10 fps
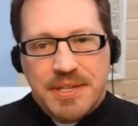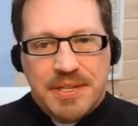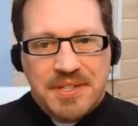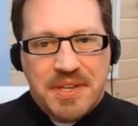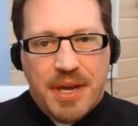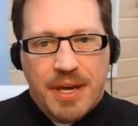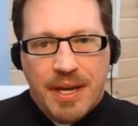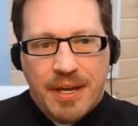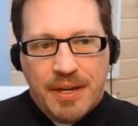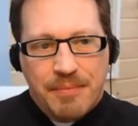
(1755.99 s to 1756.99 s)
Is
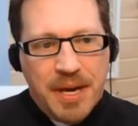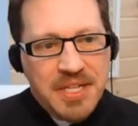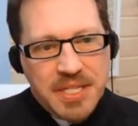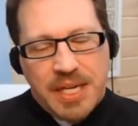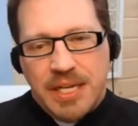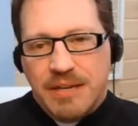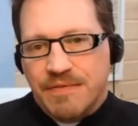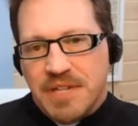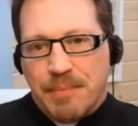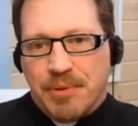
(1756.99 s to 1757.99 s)
my study
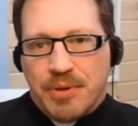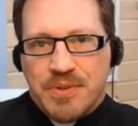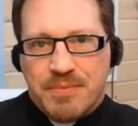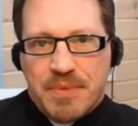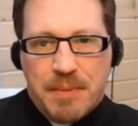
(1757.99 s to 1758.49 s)
of Templarism